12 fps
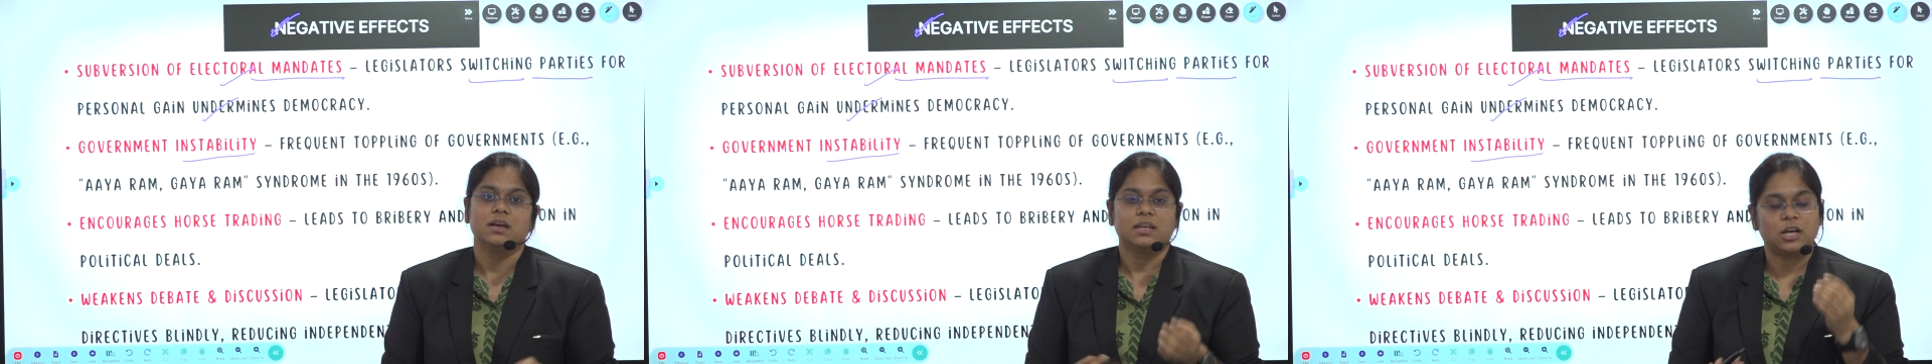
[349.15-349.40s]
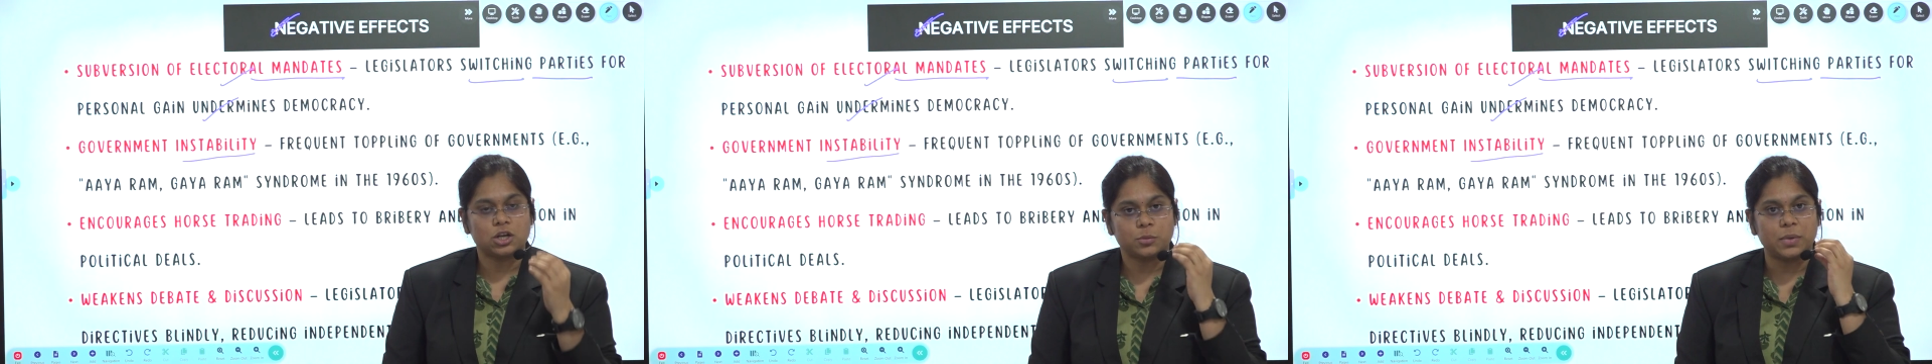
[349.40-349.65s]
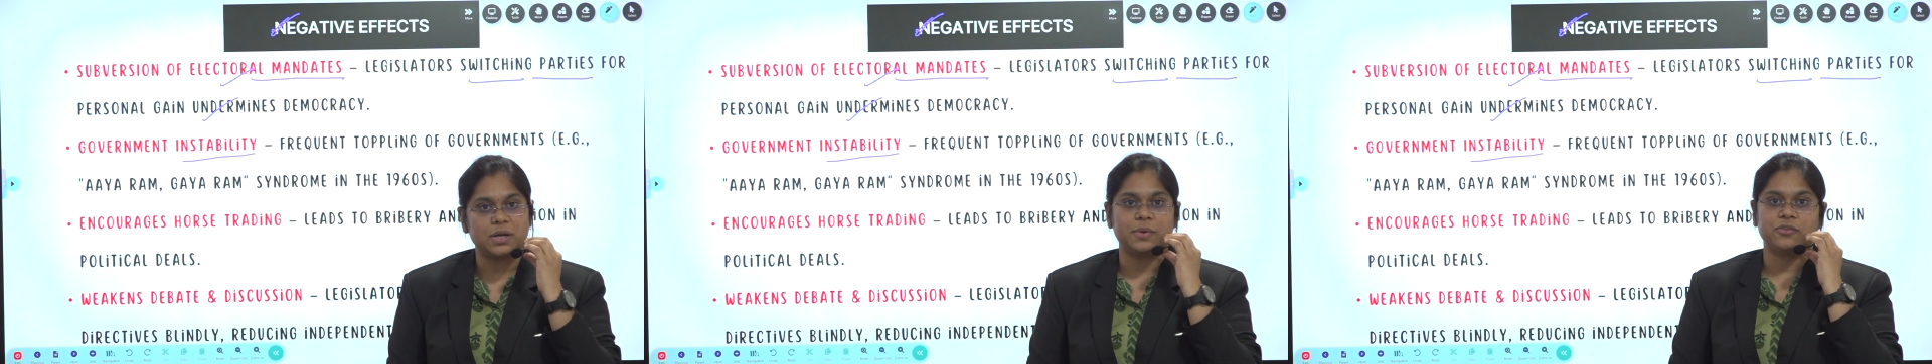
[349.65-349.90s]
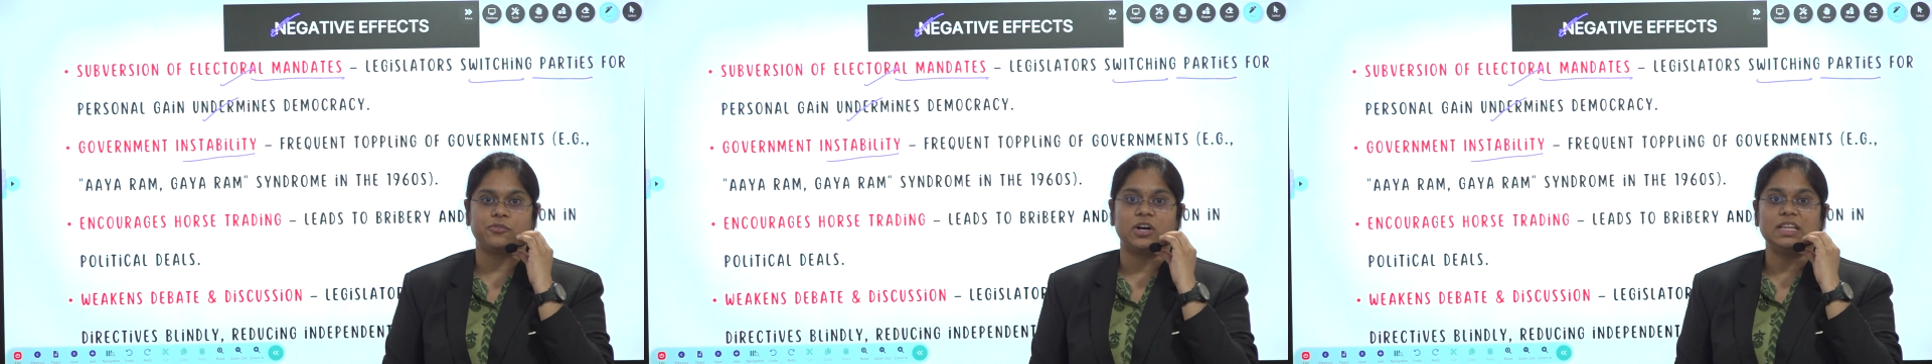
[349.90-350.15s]
Government
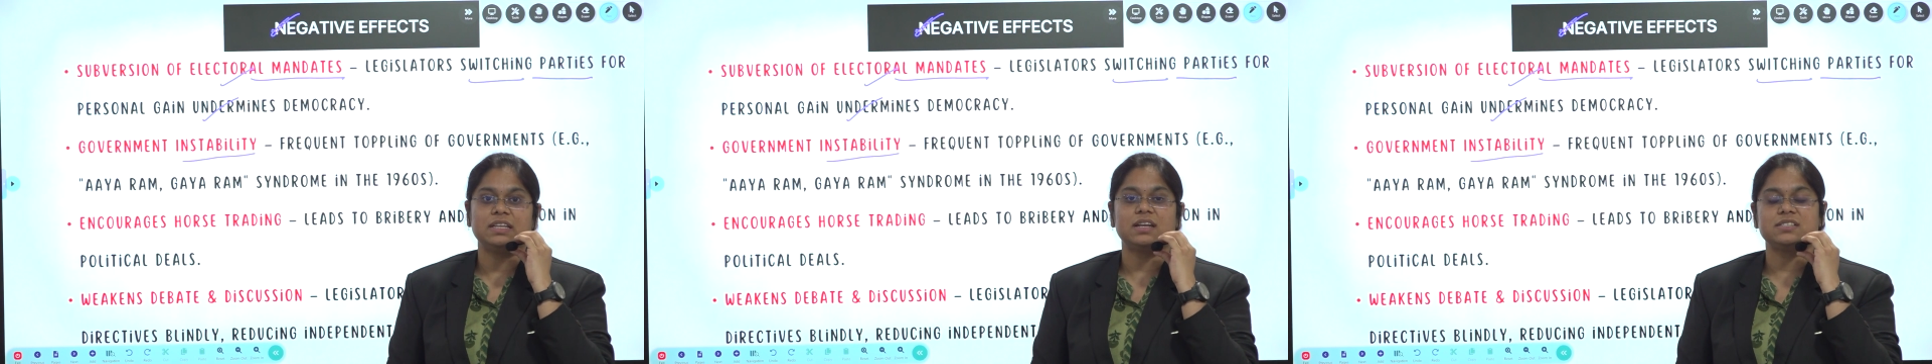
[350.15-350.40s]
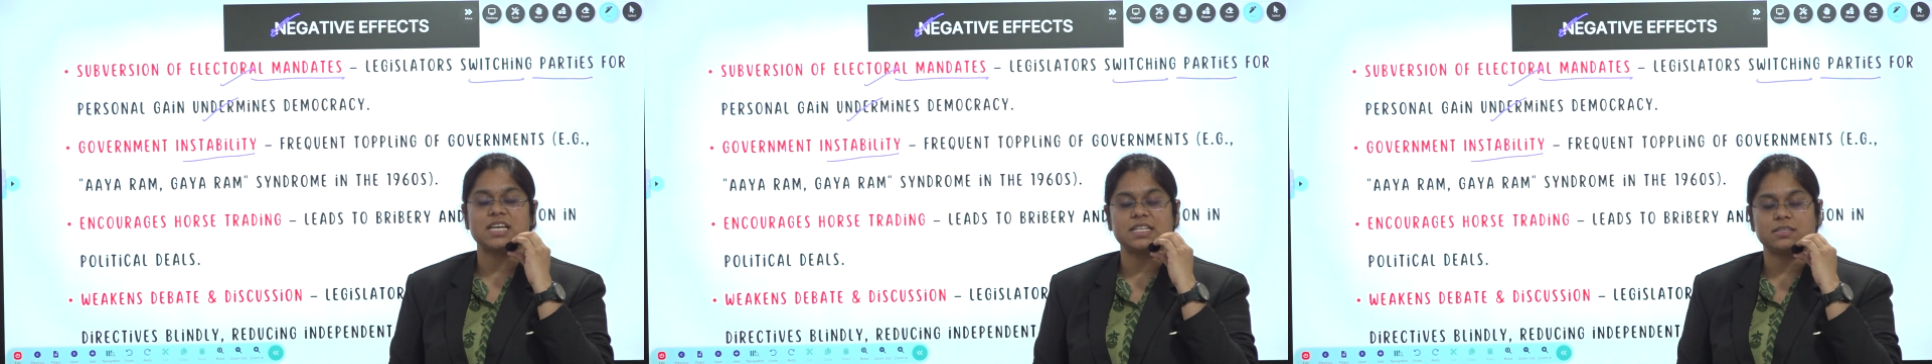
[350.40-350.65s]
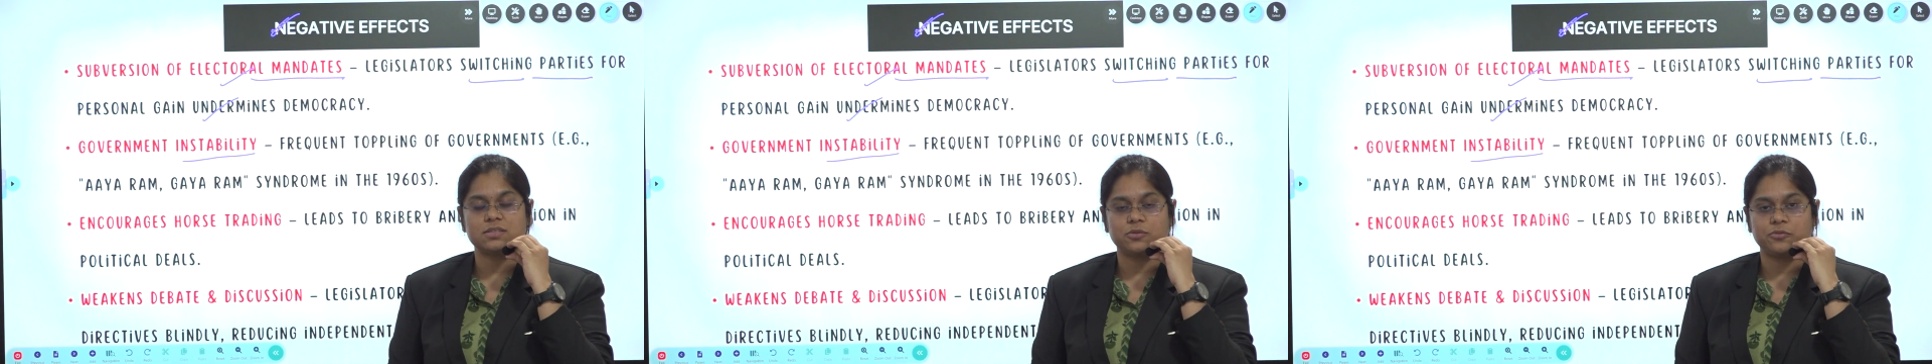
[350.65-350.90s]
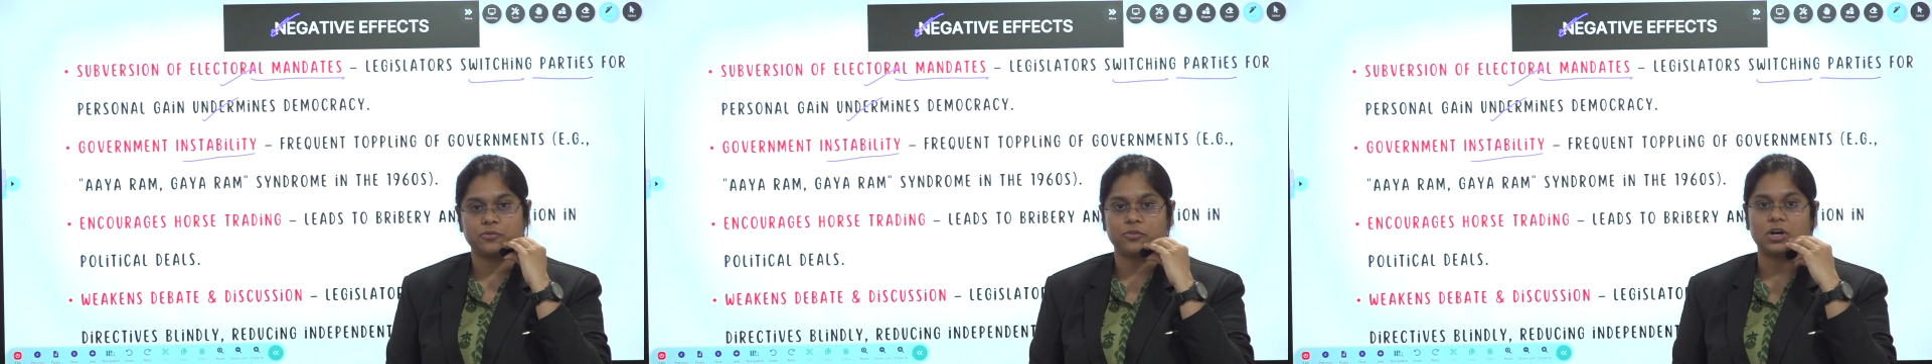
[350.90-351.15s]
may fall. There are chances of
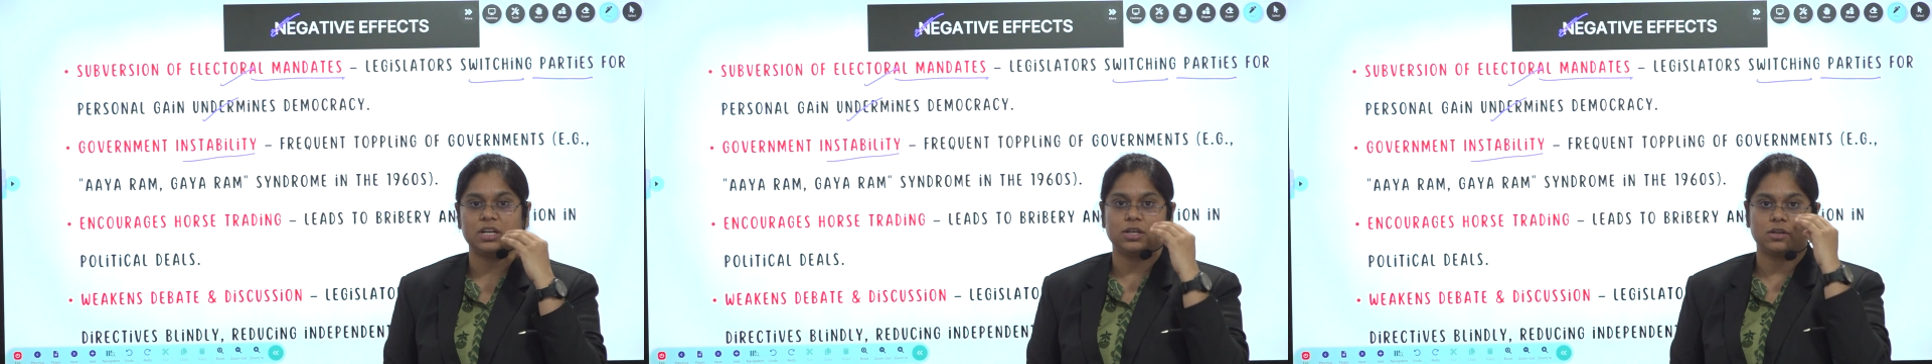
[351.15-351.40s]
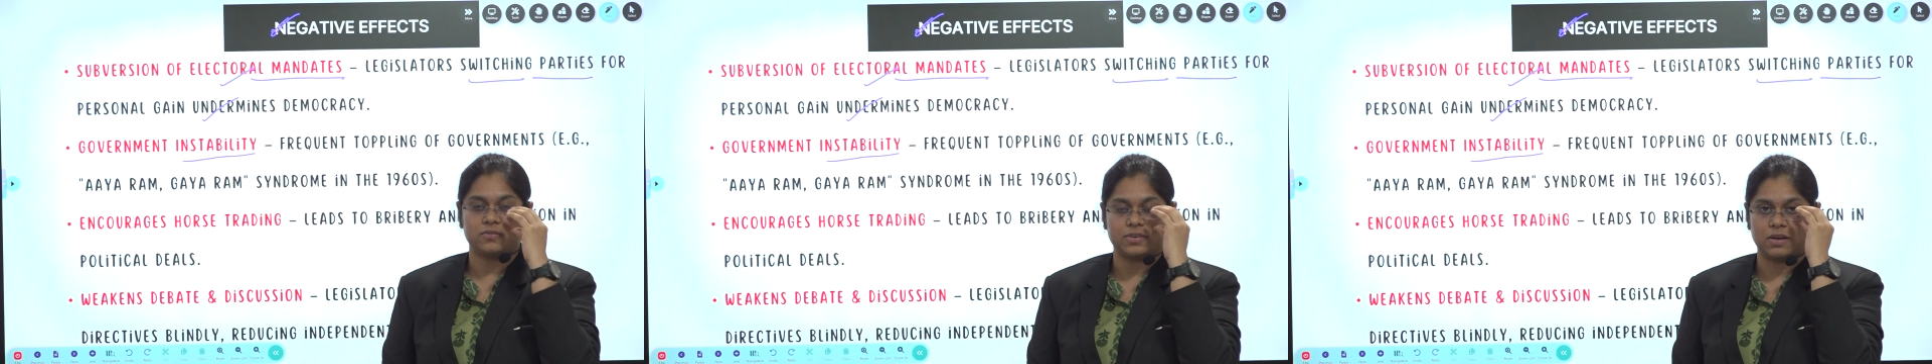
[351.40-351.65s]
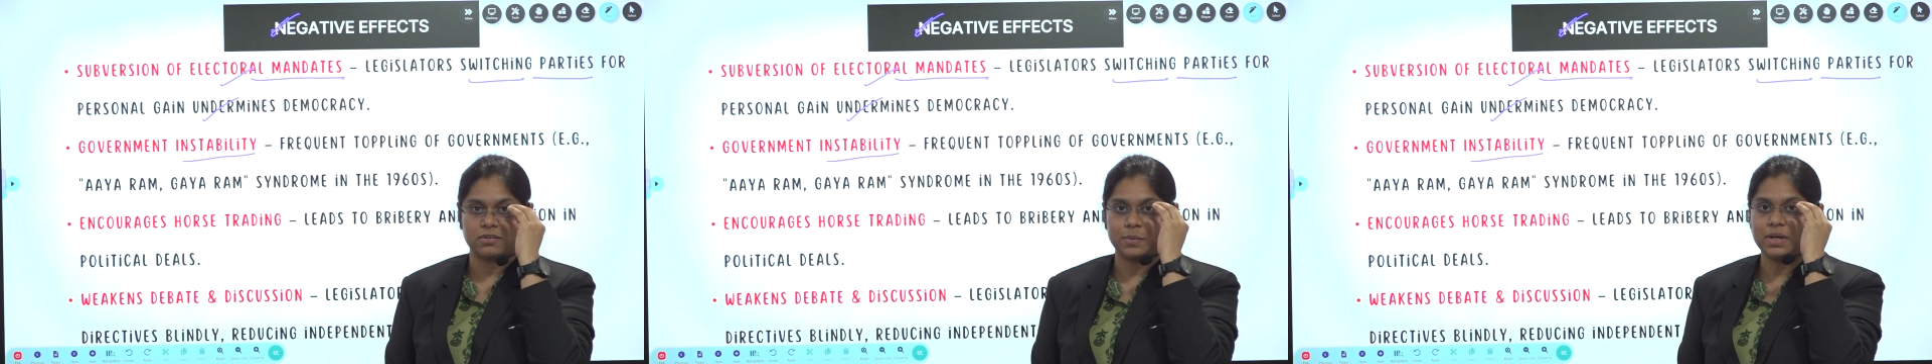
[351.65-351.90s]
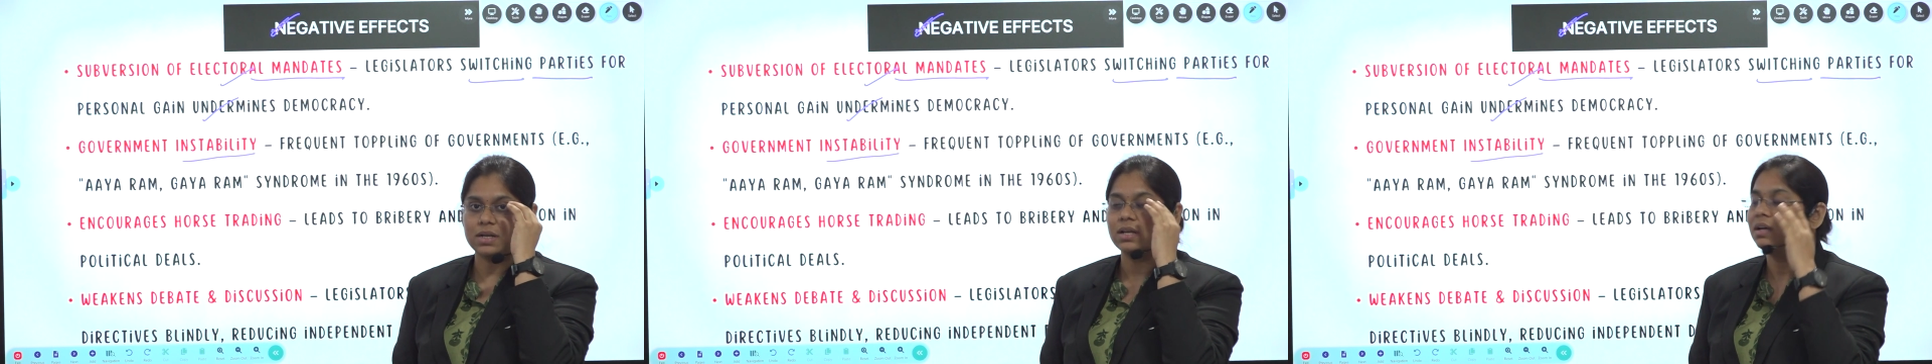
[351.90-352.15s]
falling of
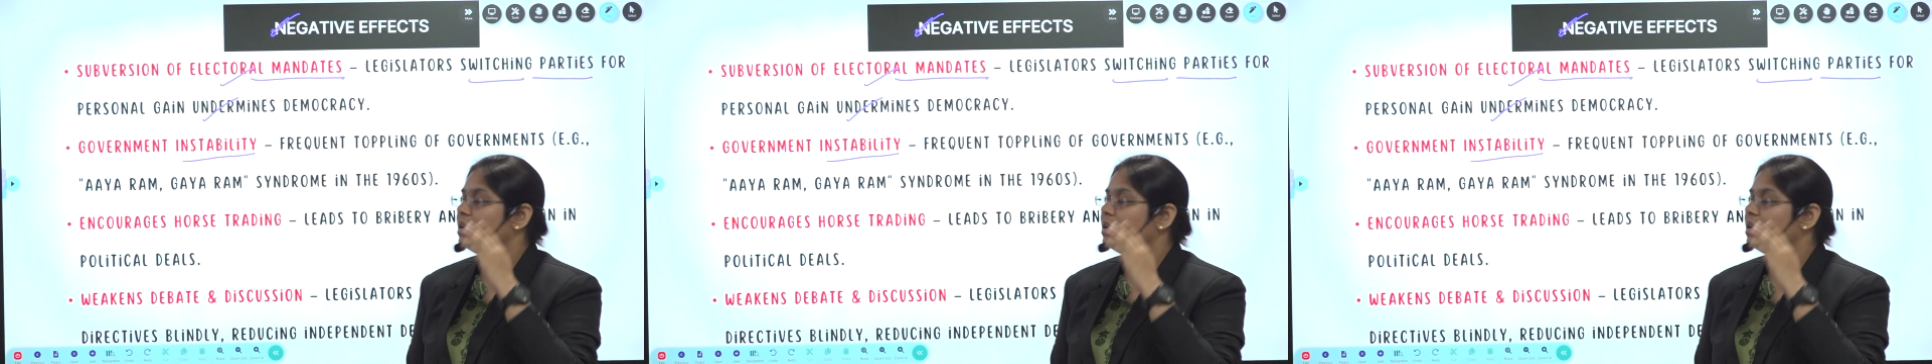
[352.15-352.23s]
government,